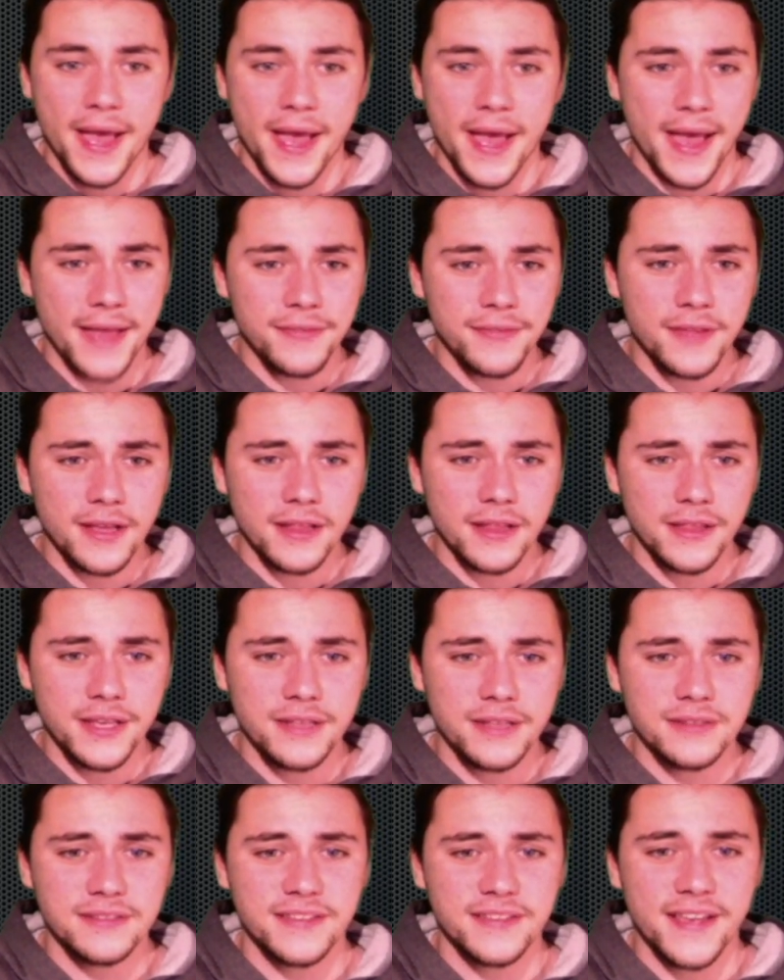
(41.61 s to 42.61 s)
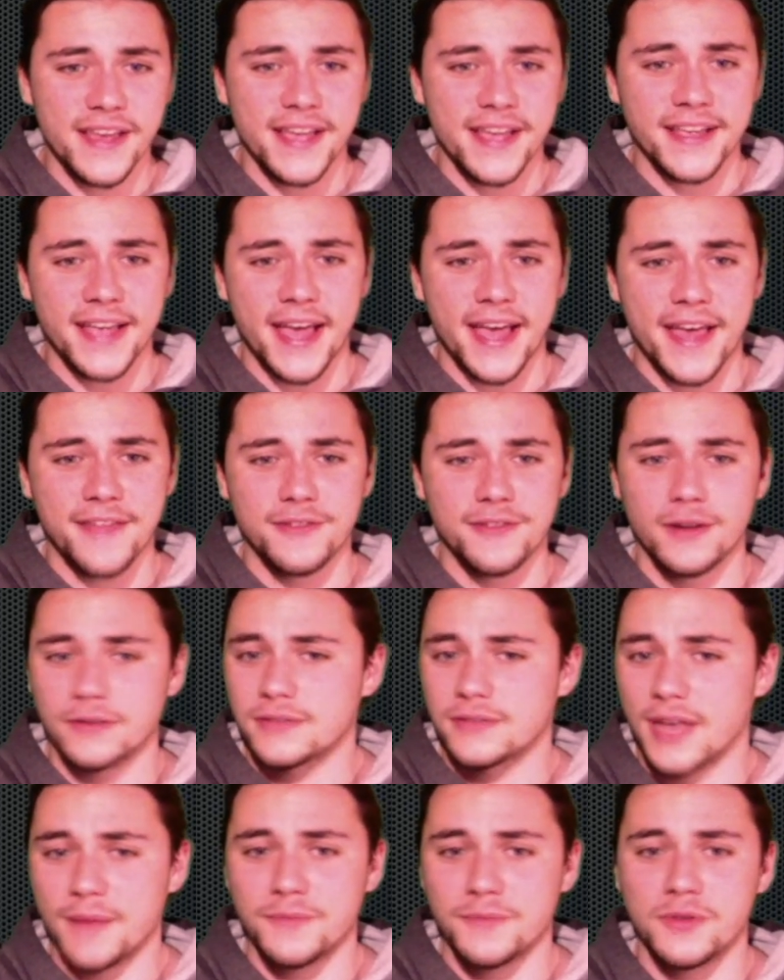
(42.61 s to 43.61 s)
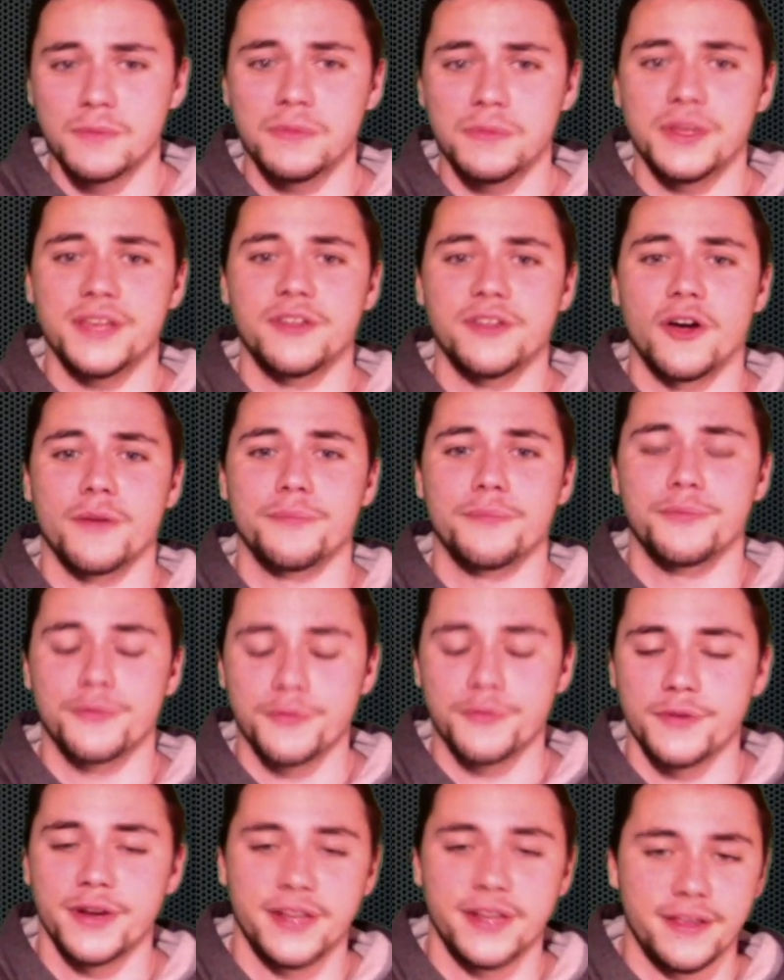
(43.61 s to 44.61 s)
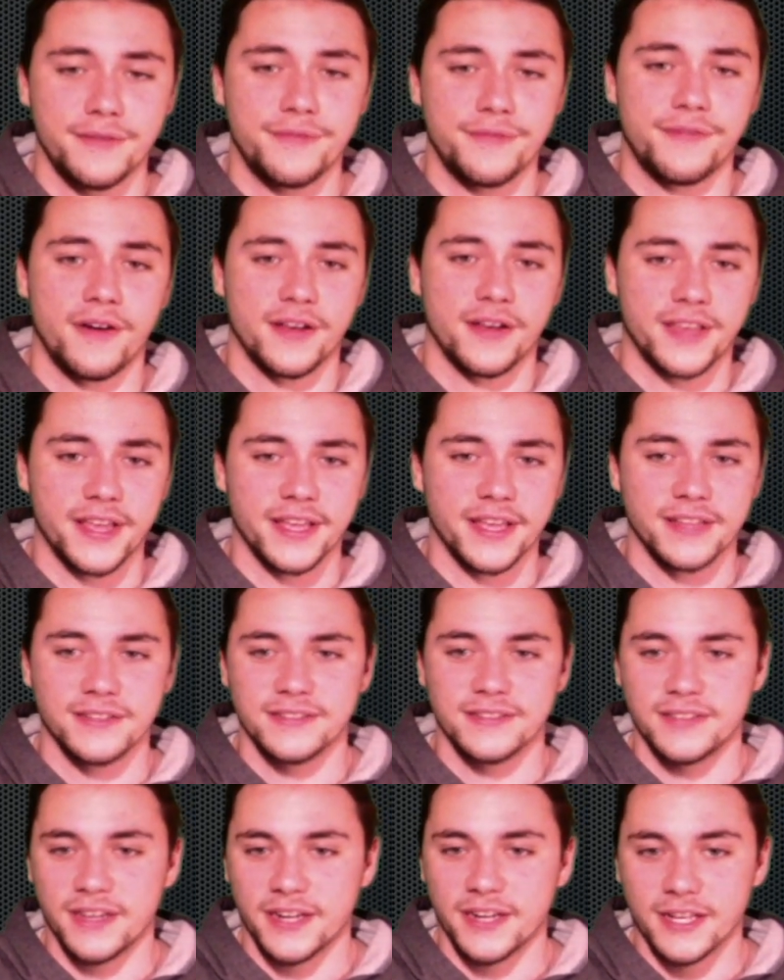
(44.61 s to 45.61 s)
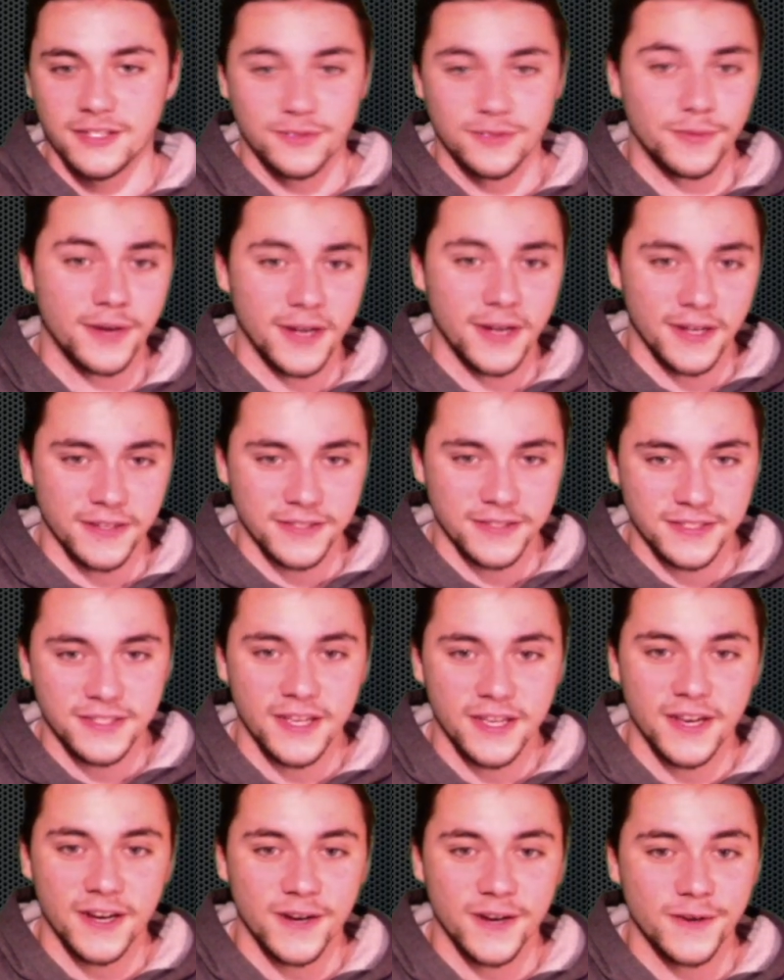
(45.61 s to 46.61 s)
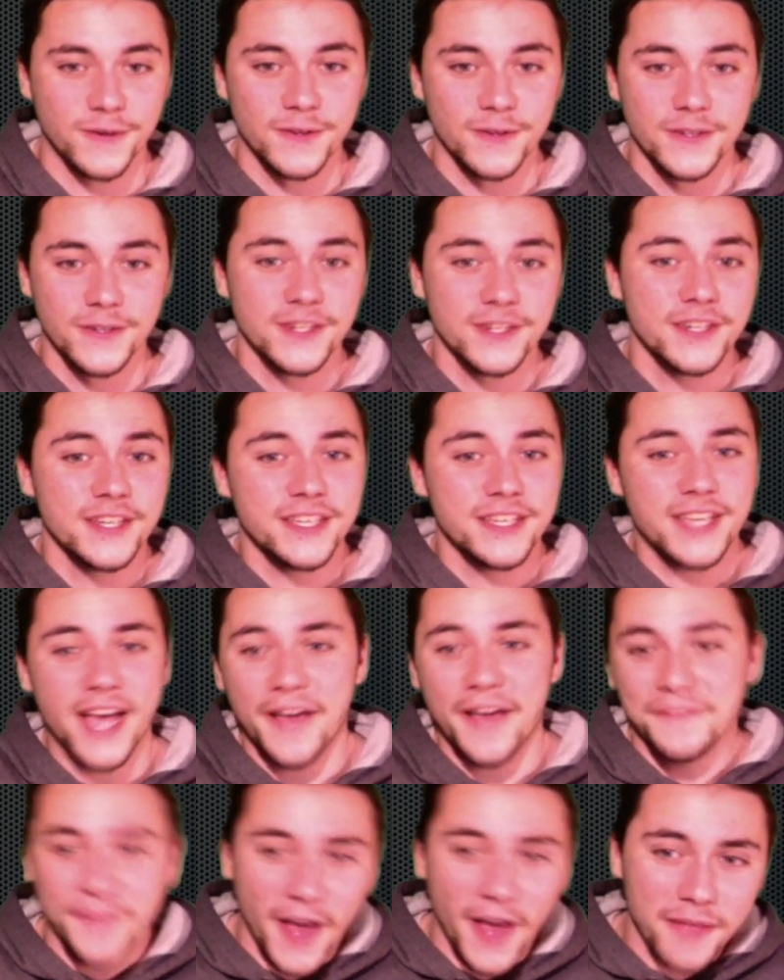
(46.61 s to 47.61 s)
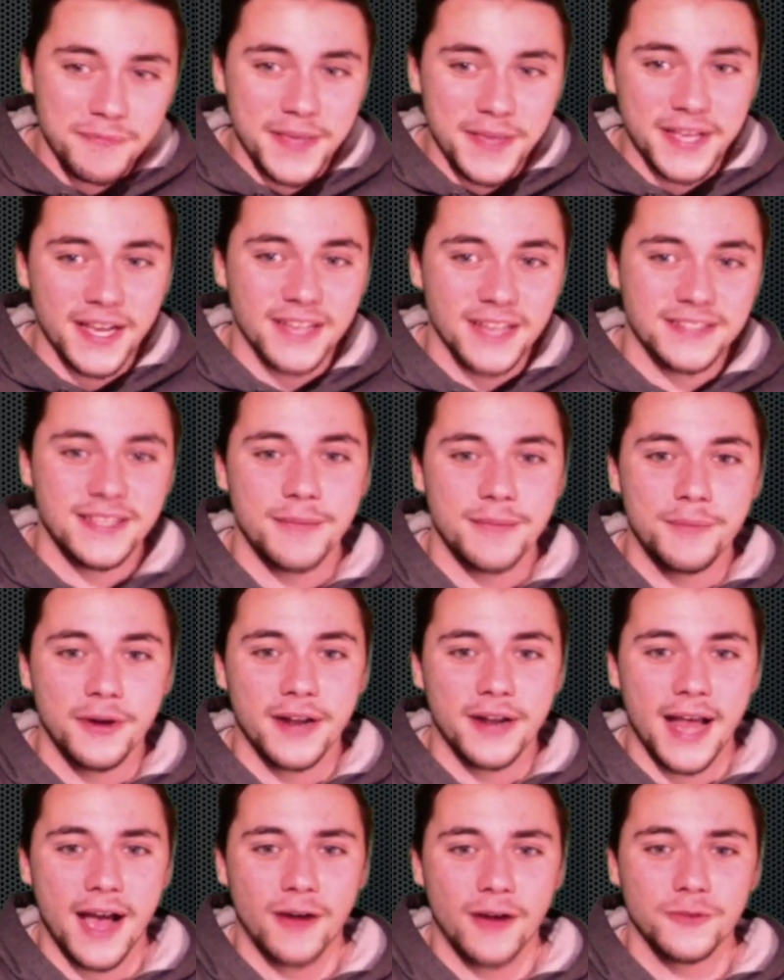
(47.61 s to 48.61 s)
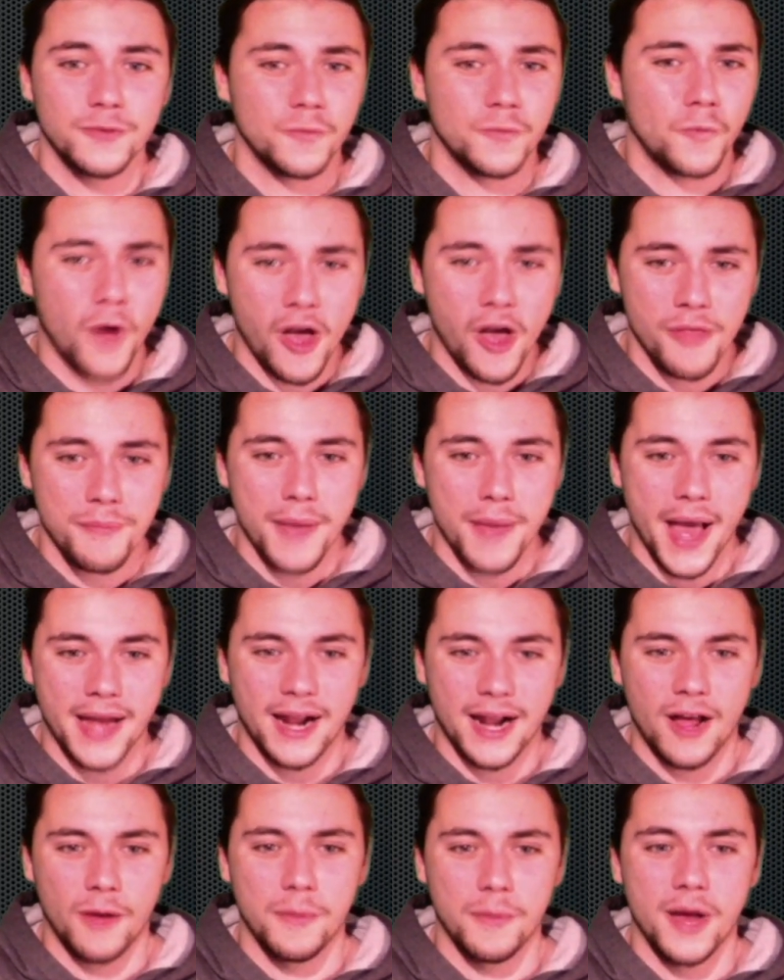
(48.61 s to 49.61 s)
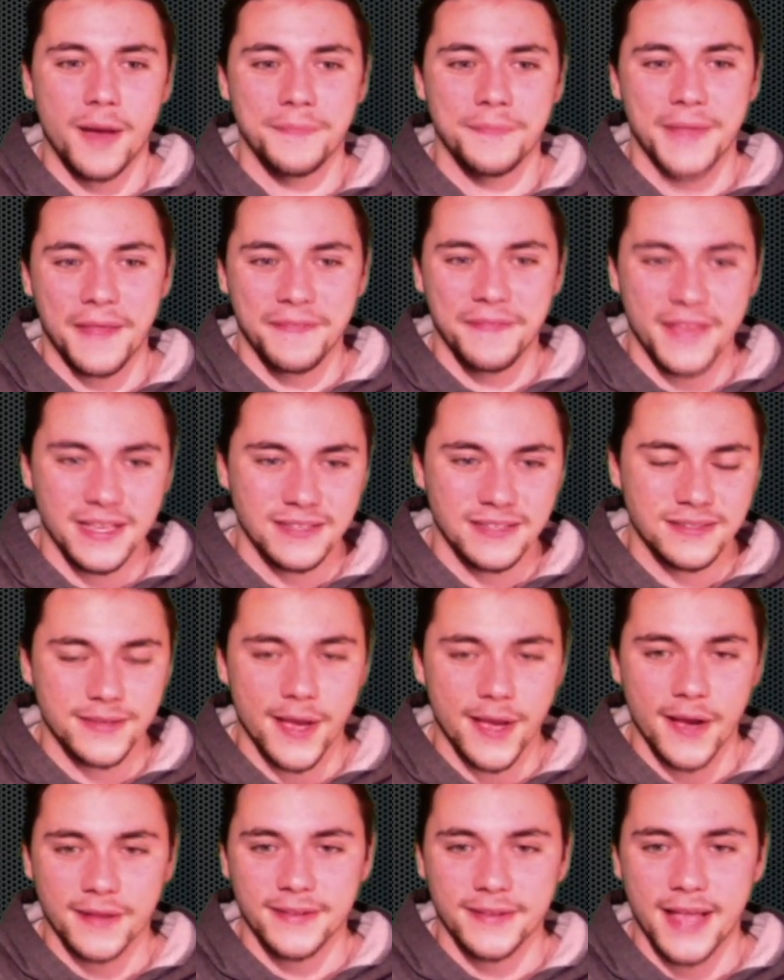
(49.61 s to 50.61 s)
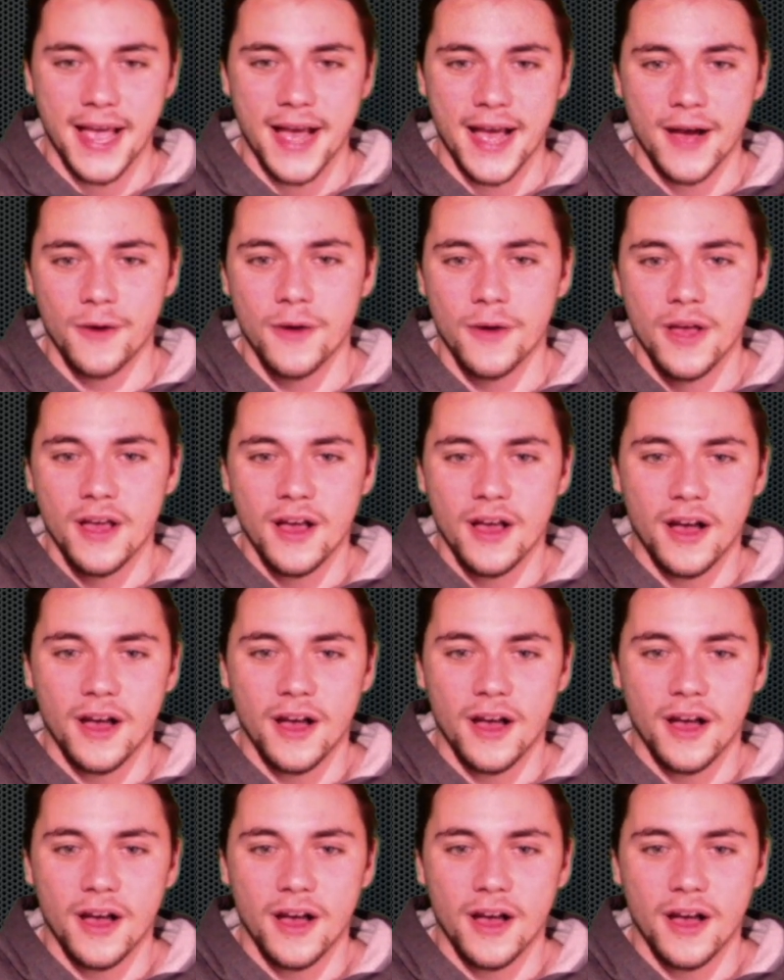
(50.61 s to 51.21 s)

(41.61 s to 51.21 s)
And The Cleansing and No Time to Bleed are pretty fucking insane as well. So, yeah, not because they put out one bad album that they suck now.